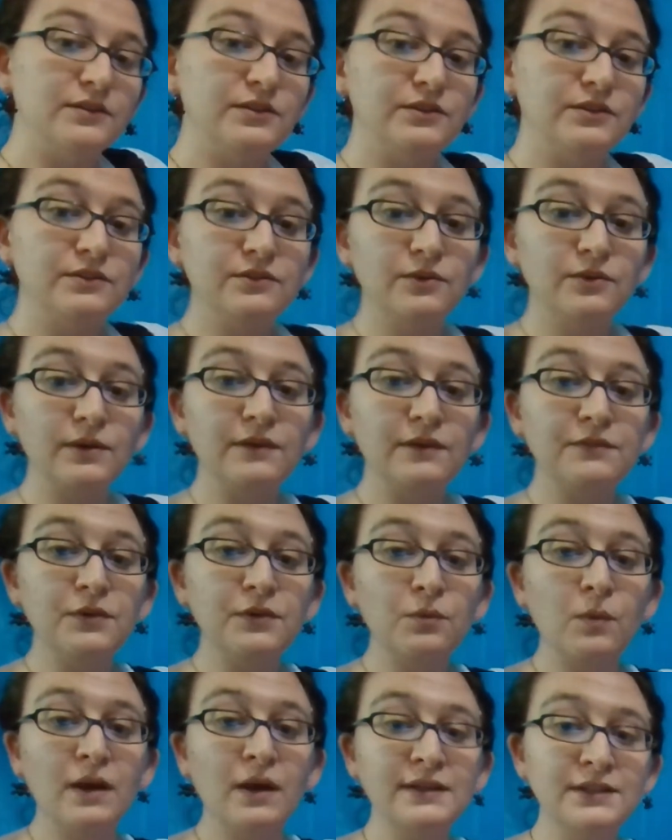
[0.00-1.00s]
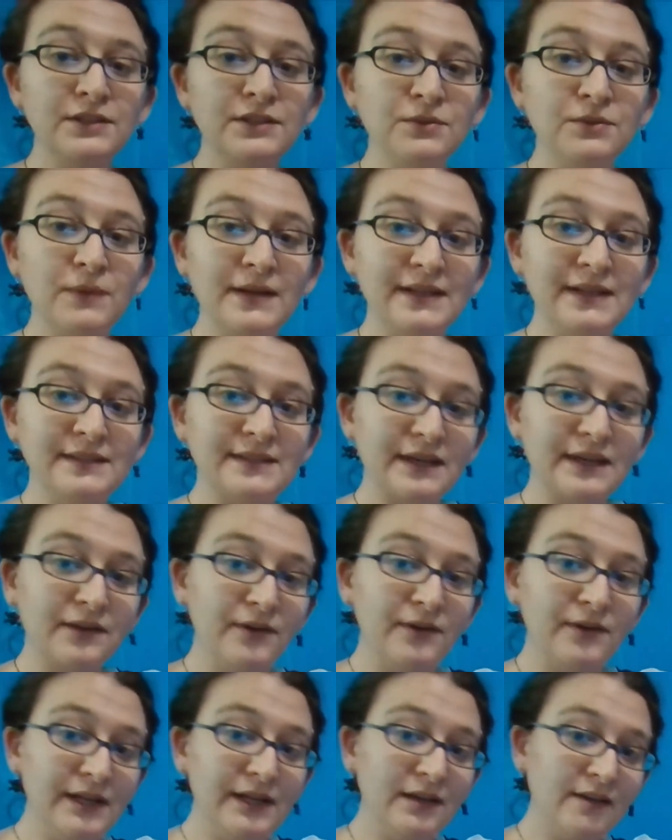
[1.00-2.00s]
So if you want to do any
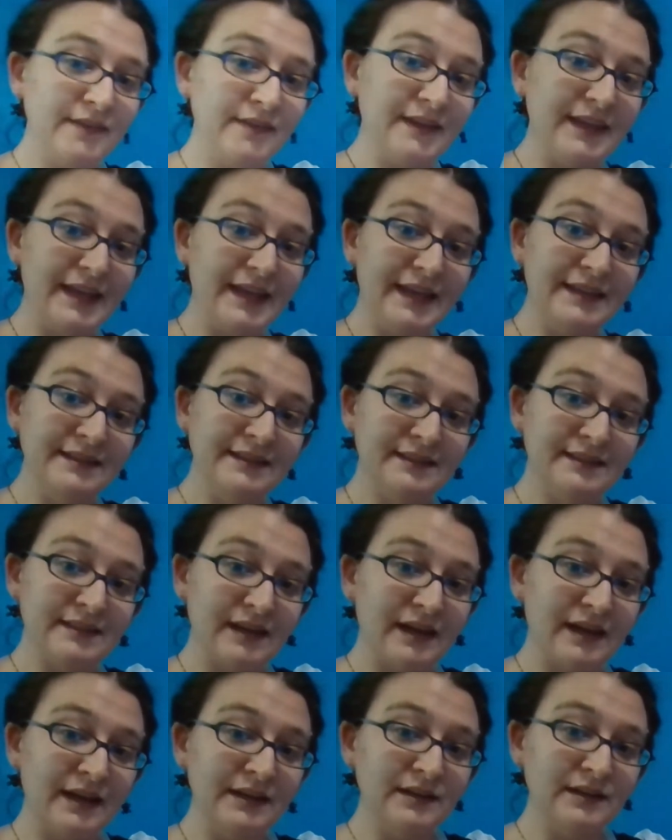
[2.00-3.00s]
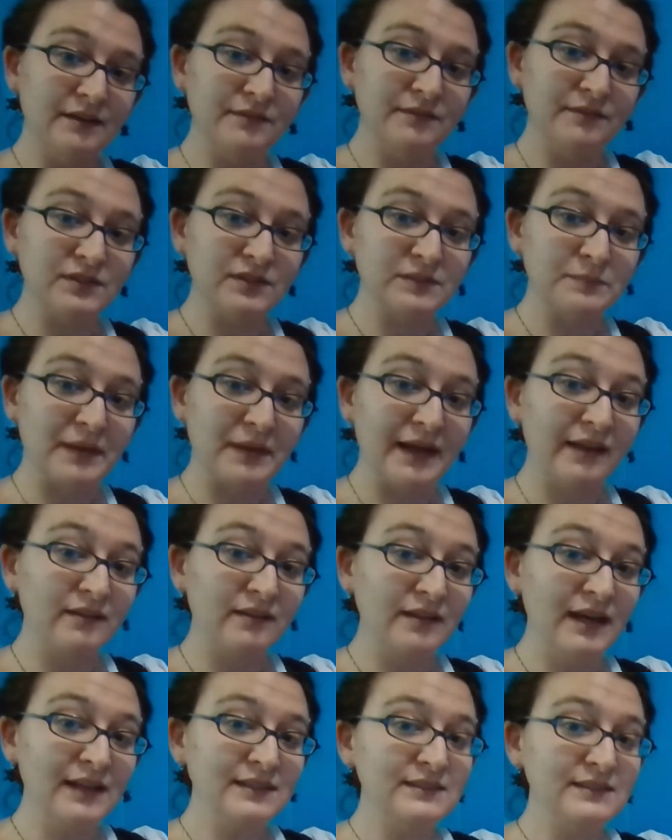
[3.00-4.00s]
decorating on the inside of your
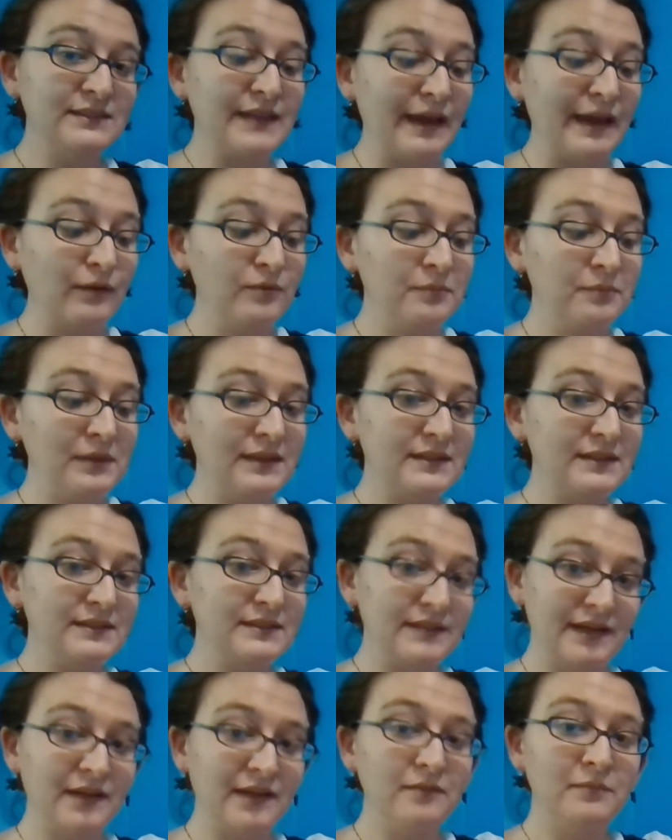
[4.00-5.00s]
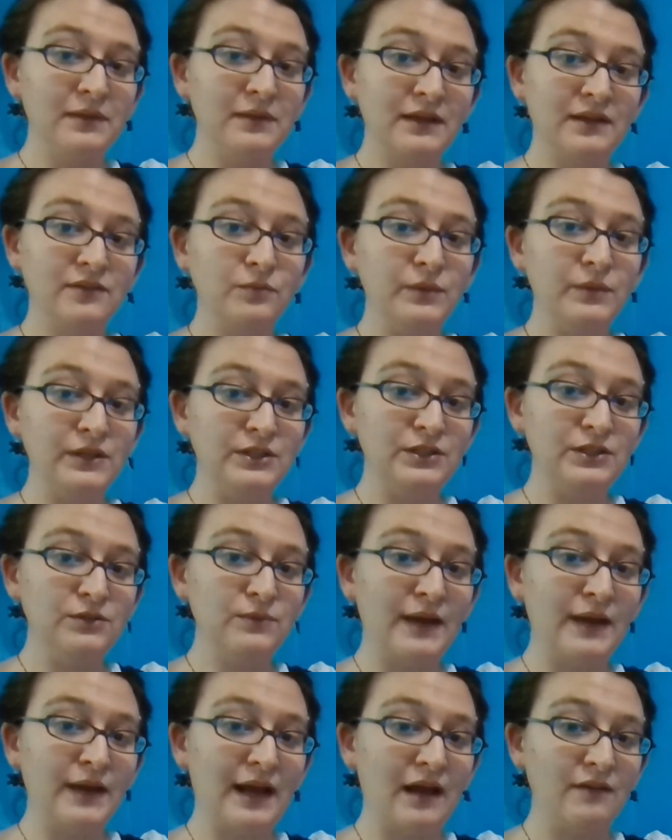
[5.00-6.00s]
spyglass, now would be the time because we do
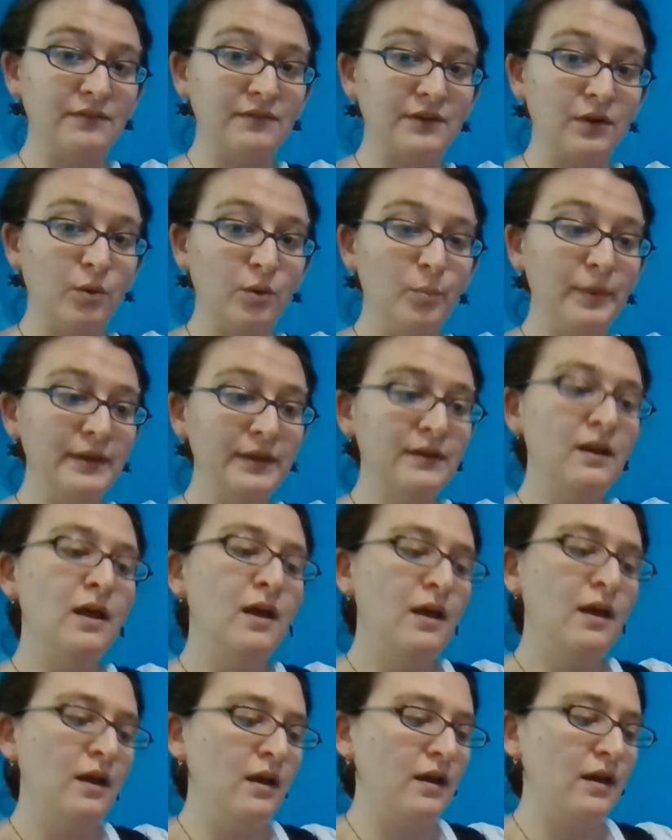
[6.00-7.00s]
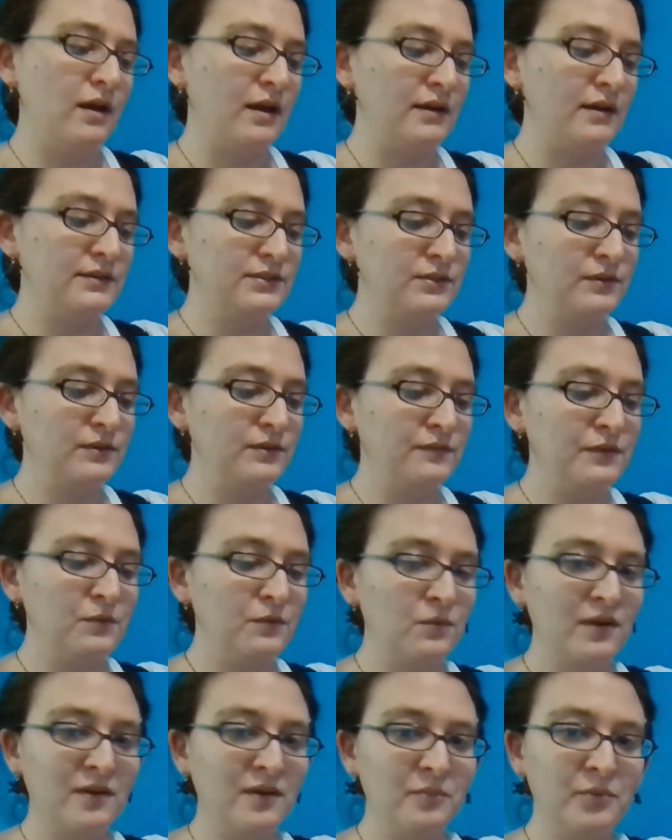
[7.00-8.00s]
have it open. So if you
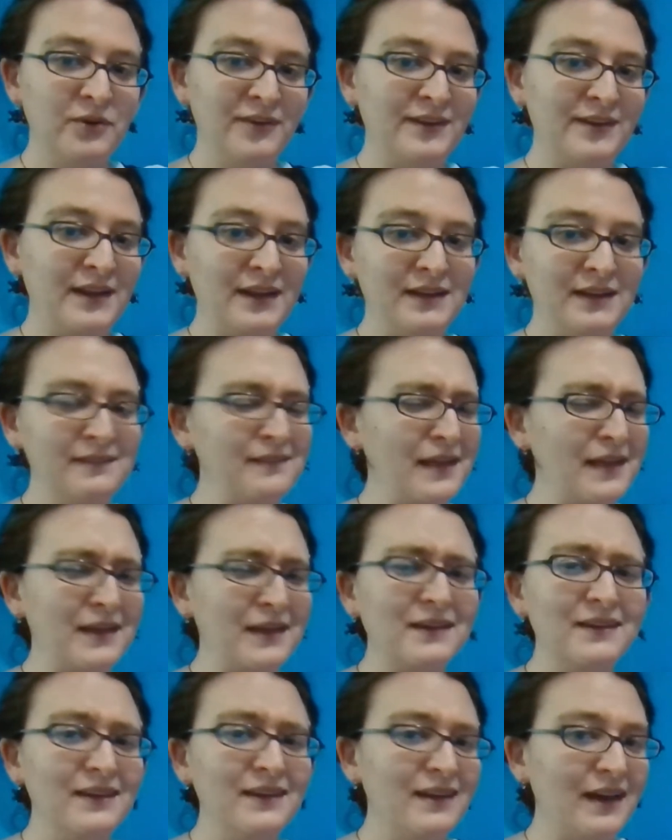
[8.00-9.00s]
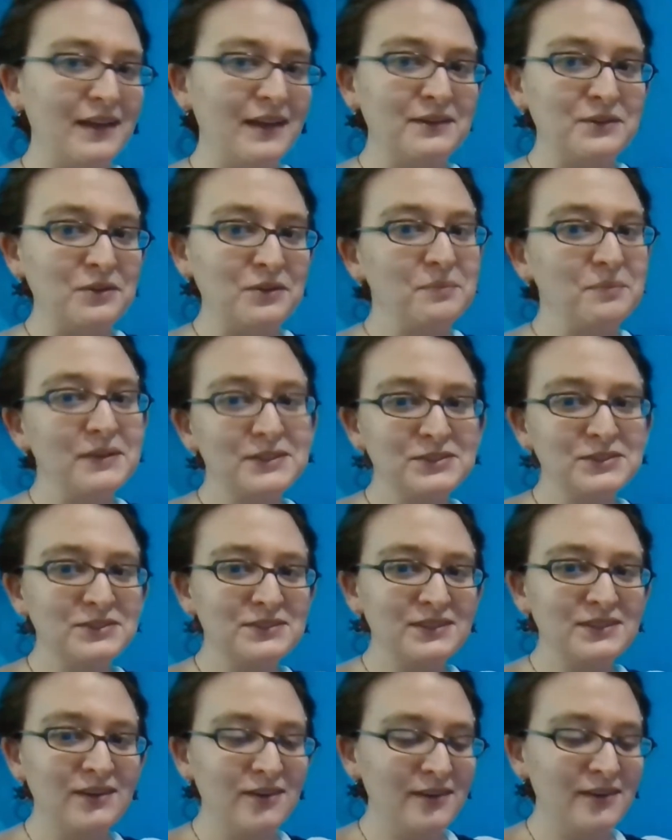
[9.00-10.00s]
want to put any, like, I don't know, pictures
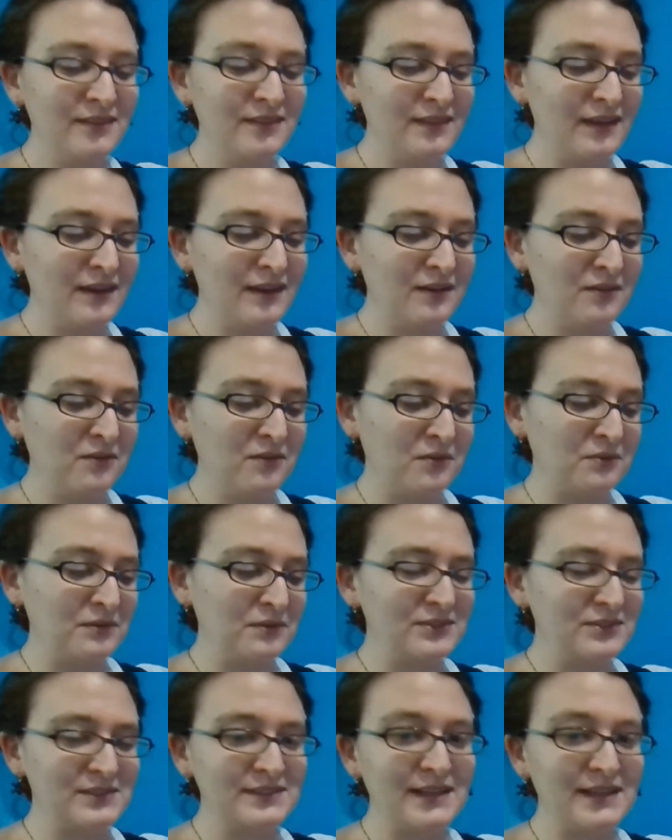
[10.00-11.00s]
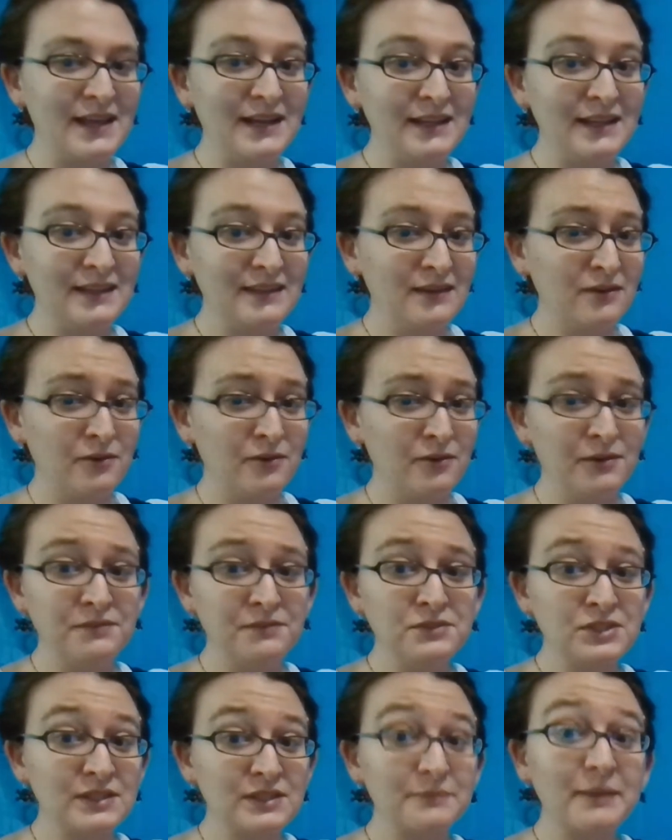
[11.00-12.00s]
are in there or just anything, or even
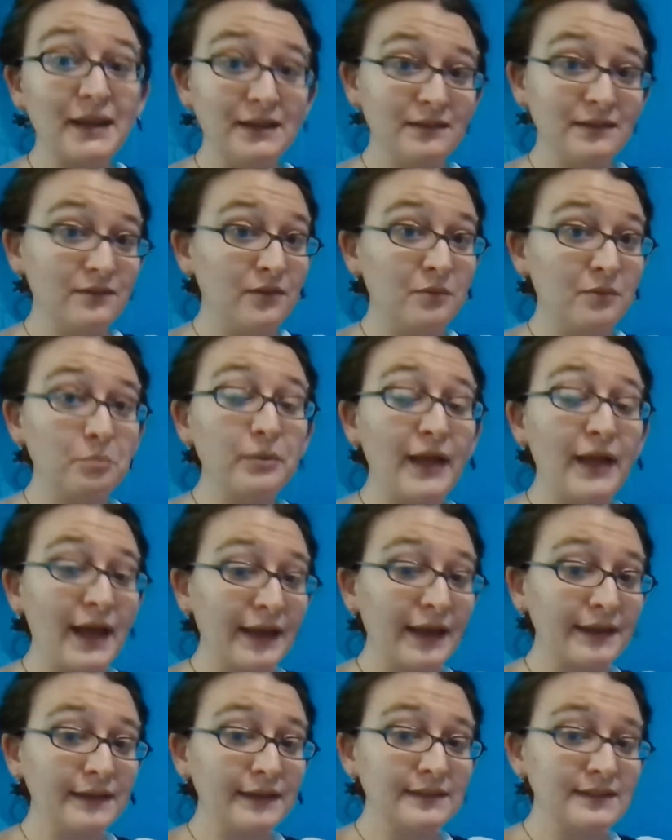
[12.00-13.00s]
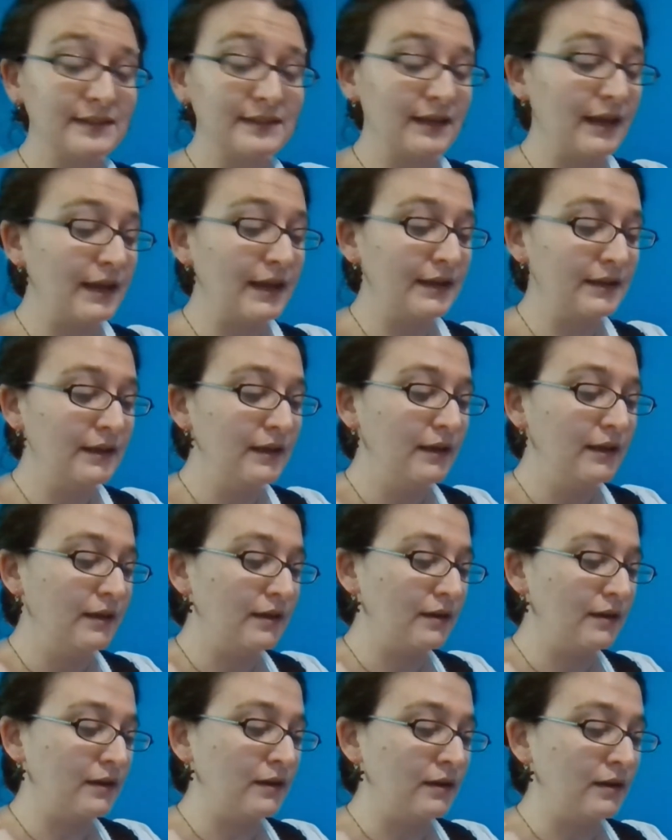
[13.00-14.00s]
just paint it all black inside,
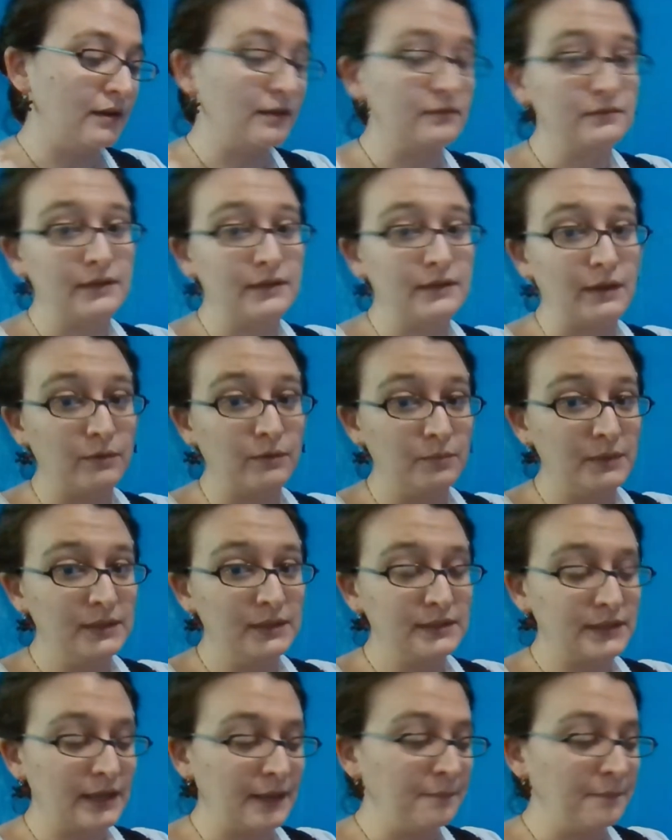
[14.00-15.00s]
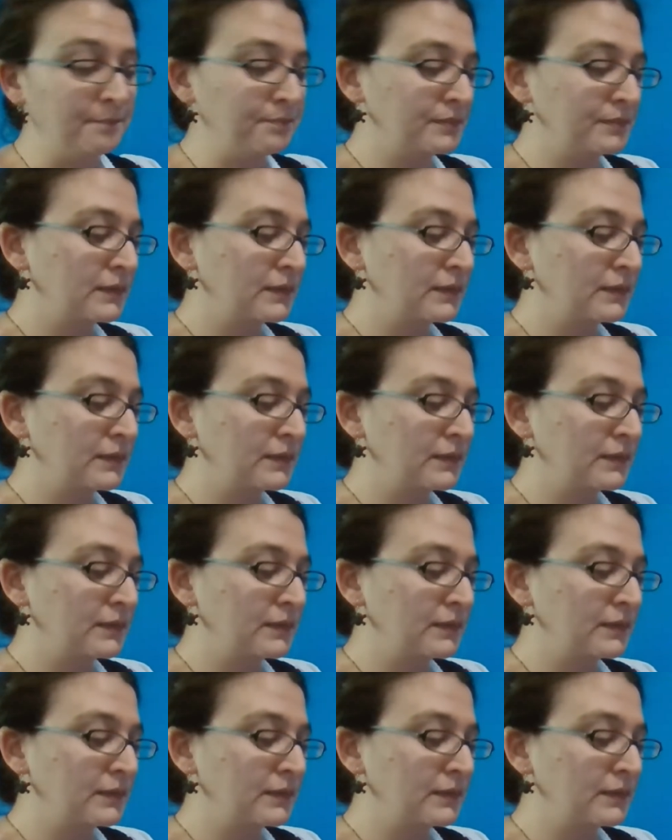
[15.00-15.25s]
now would be the time.